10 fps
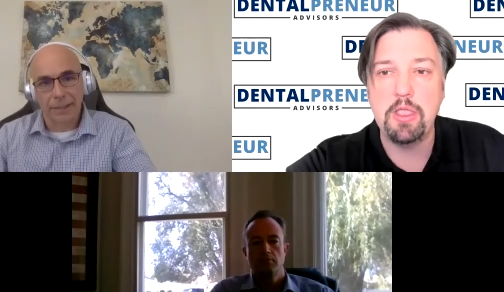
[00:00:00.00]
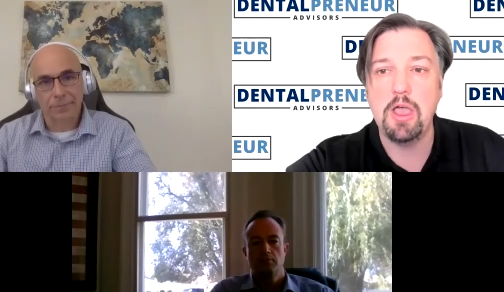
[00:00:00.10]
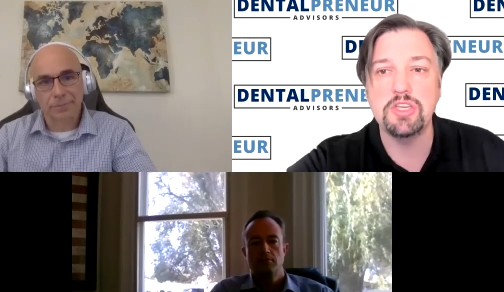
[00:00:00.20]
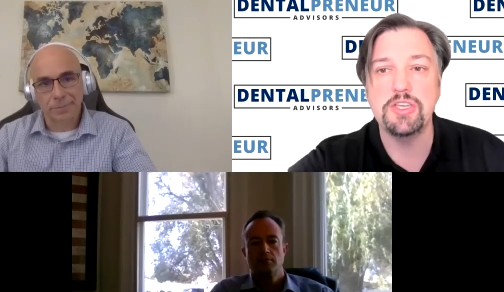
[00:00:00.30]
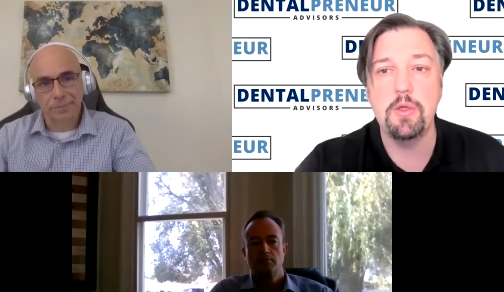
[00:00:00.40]

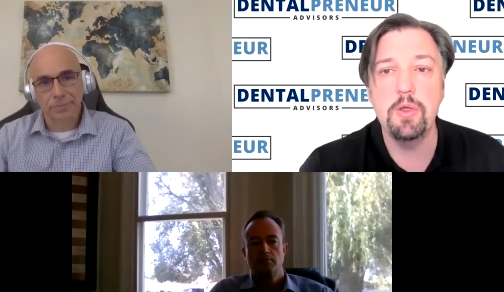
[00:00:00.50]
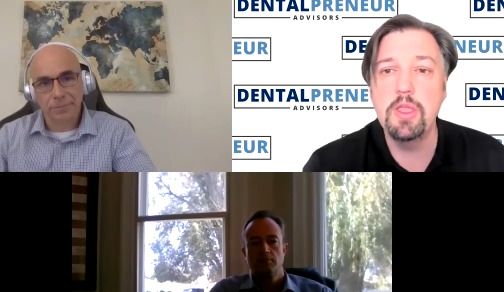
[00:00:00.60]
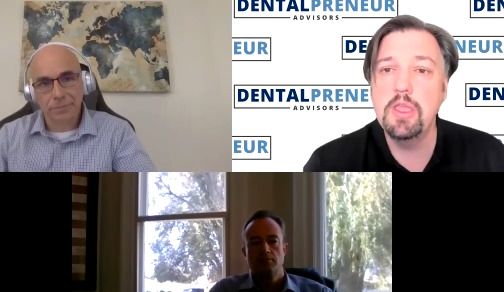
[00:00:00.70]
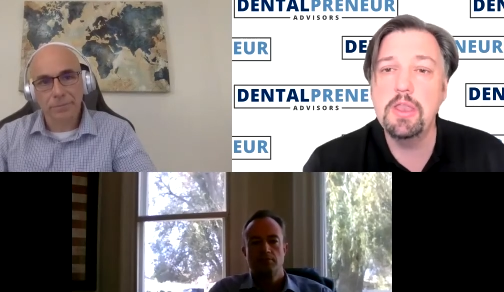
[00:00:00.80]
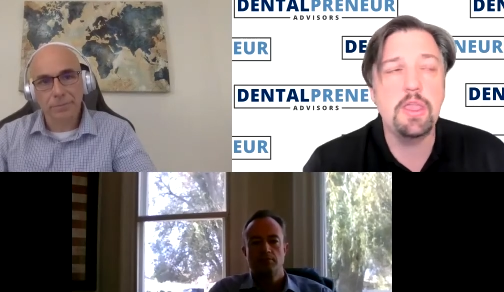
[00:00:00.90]
Speaker 1: gosh. Now,
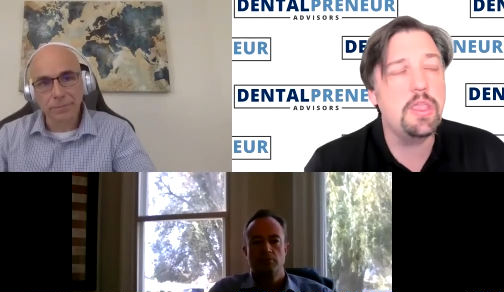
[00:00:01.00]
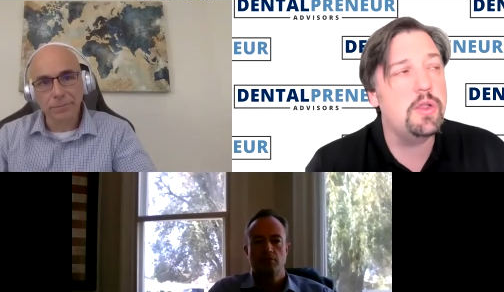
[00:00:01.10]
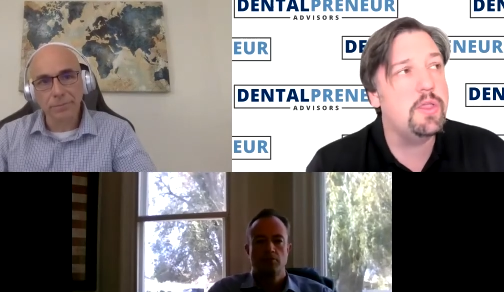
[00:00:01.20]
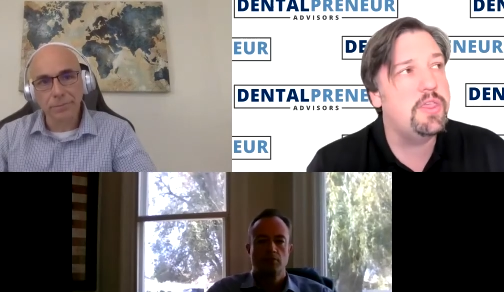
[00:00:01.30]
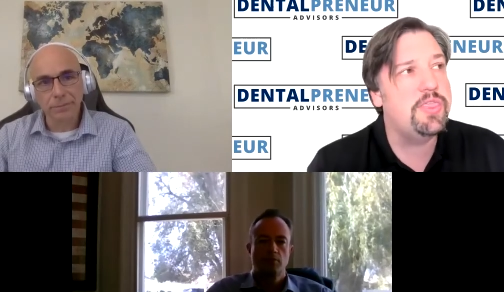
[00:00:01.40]
now, you
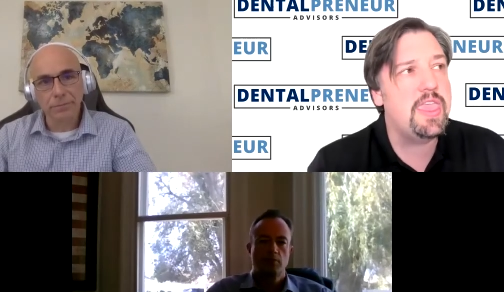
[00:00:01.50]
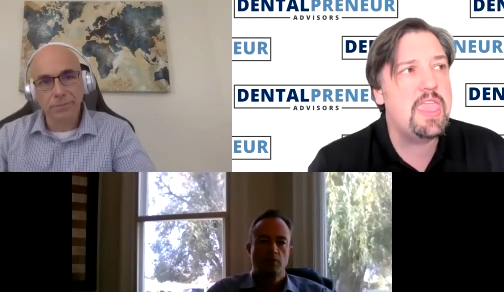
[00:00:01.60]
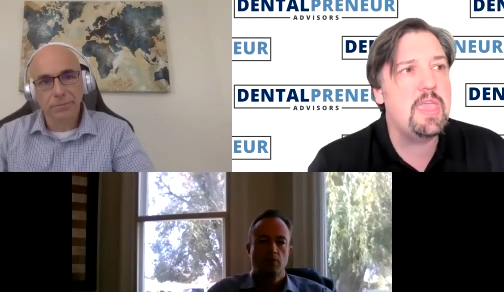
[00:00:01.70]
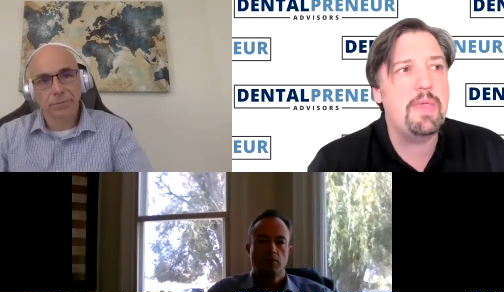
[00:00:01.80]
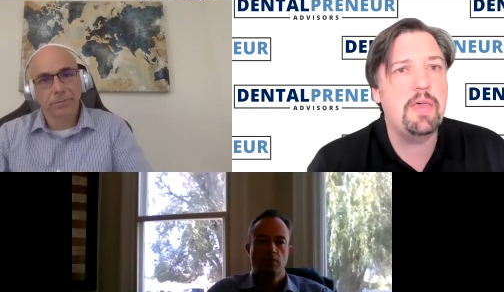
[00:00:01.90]
know,
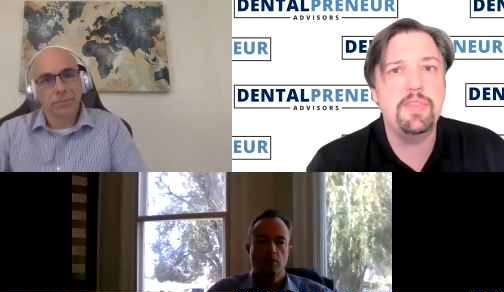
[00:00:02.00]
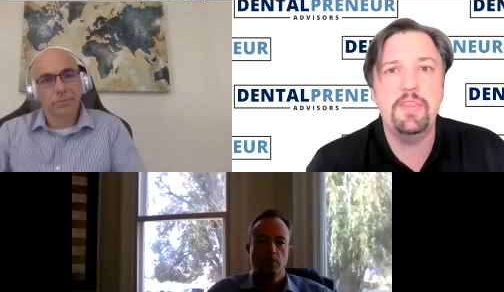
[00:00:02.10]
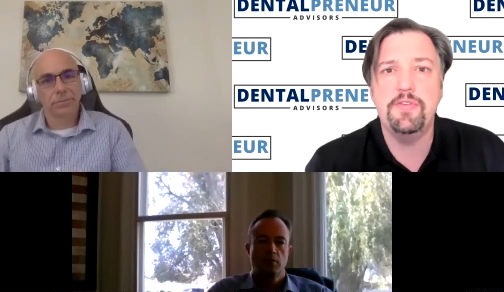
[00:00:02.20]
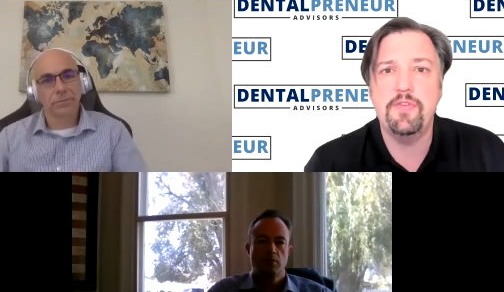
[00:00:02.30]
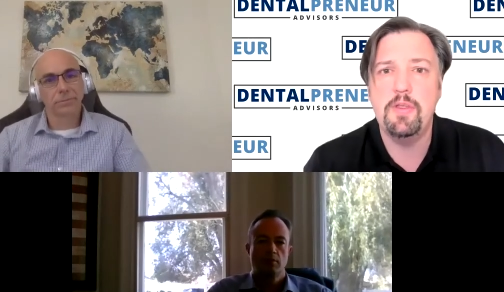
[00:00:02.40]
thinking about
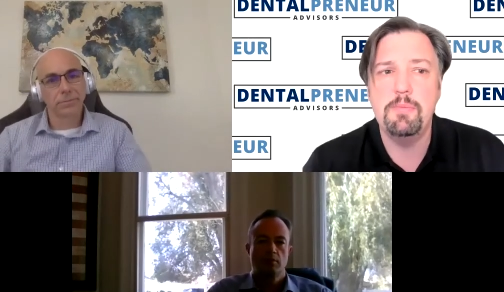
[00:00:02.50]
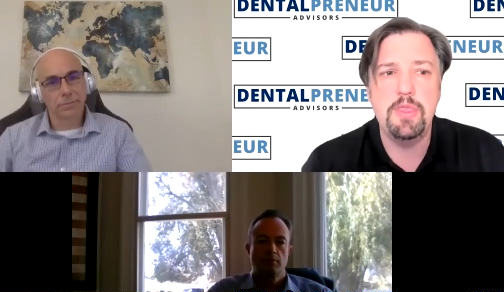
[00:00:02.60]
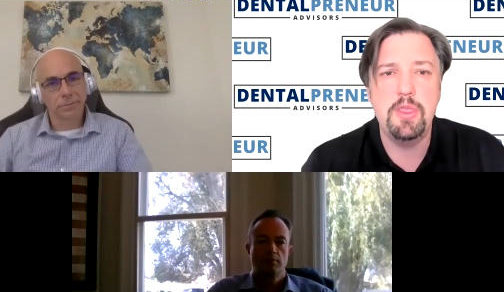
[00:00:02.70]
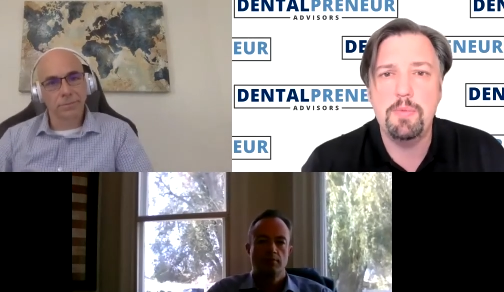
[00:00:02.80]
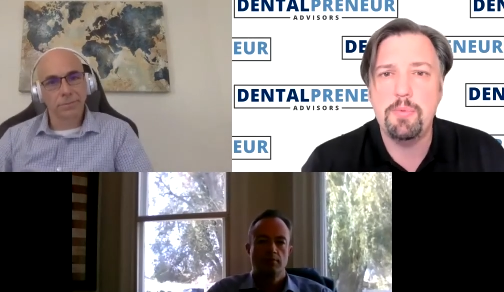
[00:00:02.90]
this from,
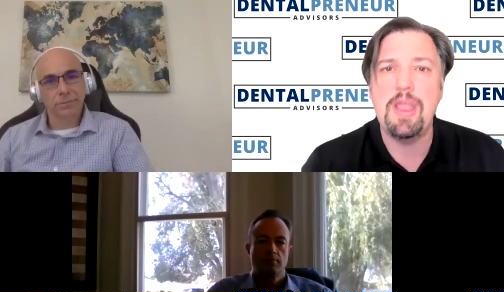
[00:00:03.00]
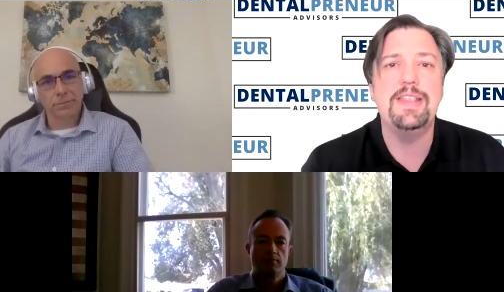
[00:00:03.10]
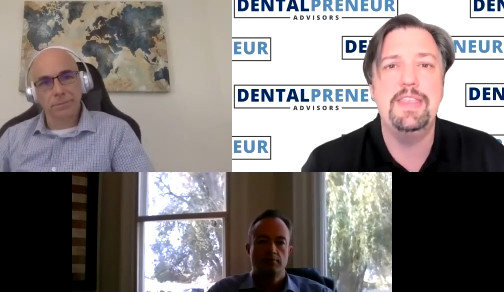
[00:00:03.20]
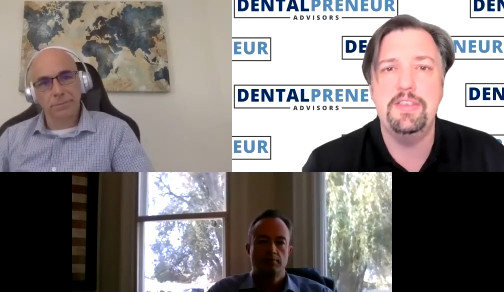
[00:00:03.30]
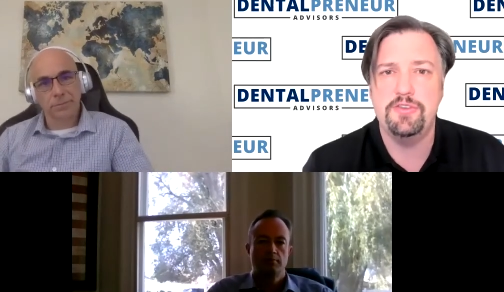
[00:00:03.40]
you know, a
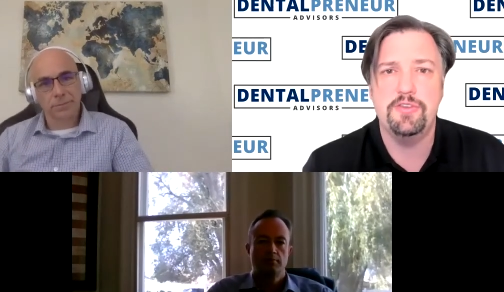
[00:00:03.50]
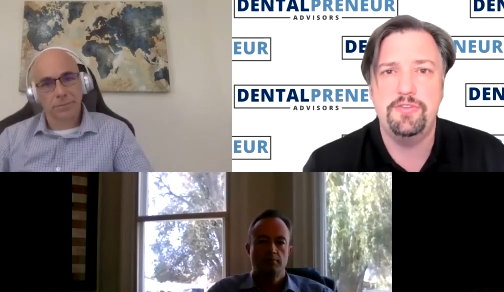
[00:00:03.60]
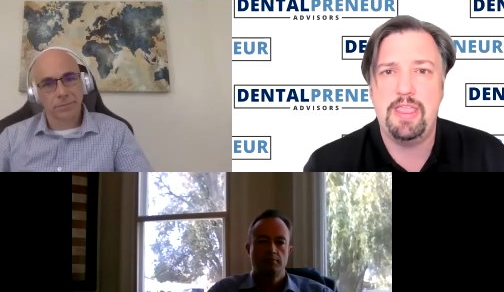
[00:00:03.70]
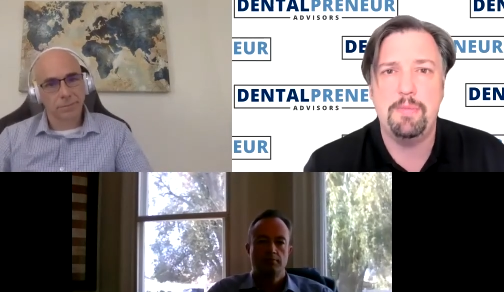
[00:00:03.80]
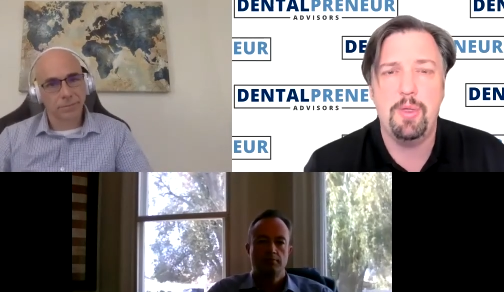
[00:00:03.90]
practitioner
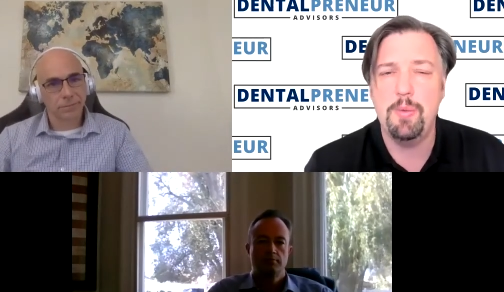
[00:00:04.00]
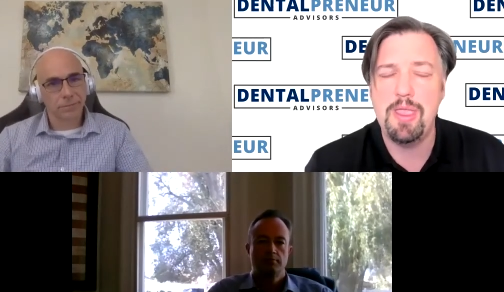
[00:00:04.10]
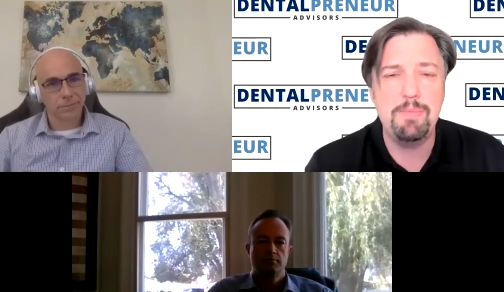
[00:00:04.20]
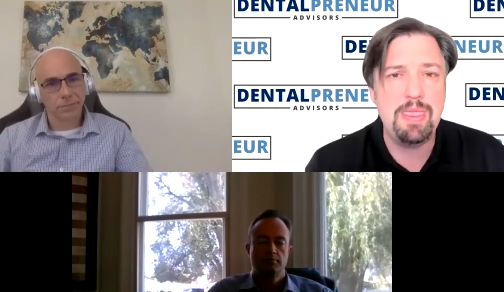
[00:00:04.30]
standpoint, right?